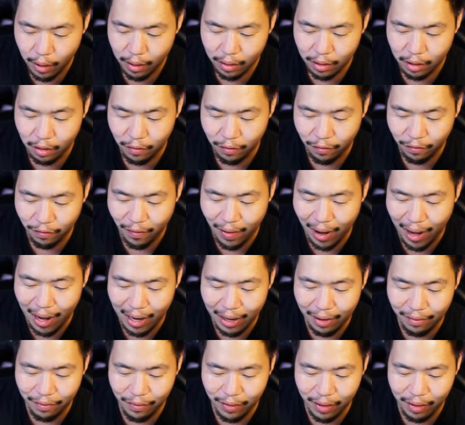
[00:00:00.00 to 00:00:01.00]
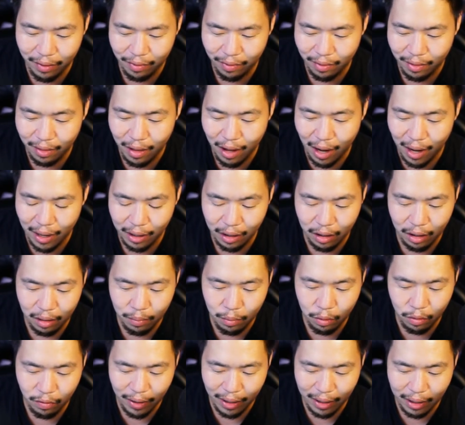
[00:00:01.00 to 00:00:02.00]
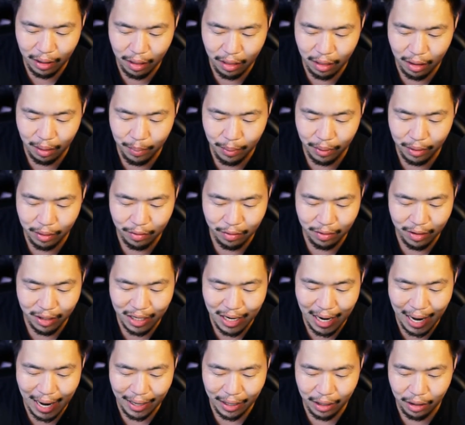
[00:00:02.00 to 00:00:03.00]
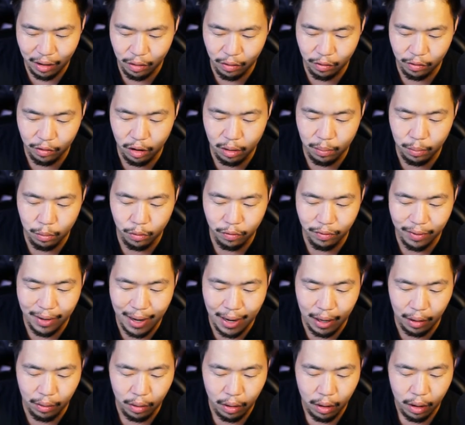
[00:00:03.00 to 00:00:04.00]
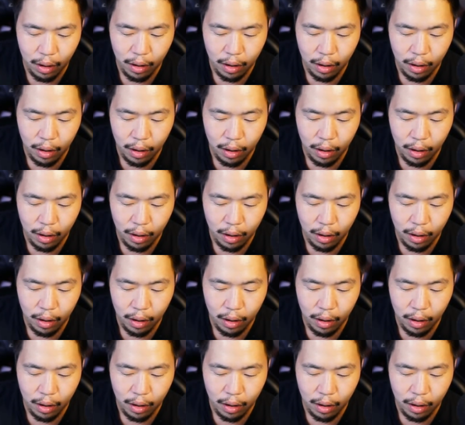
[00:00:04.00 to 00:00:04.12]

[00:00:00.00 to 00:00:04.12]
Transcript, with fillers: This five is not gonna move anything, but this jack here is gonna move down.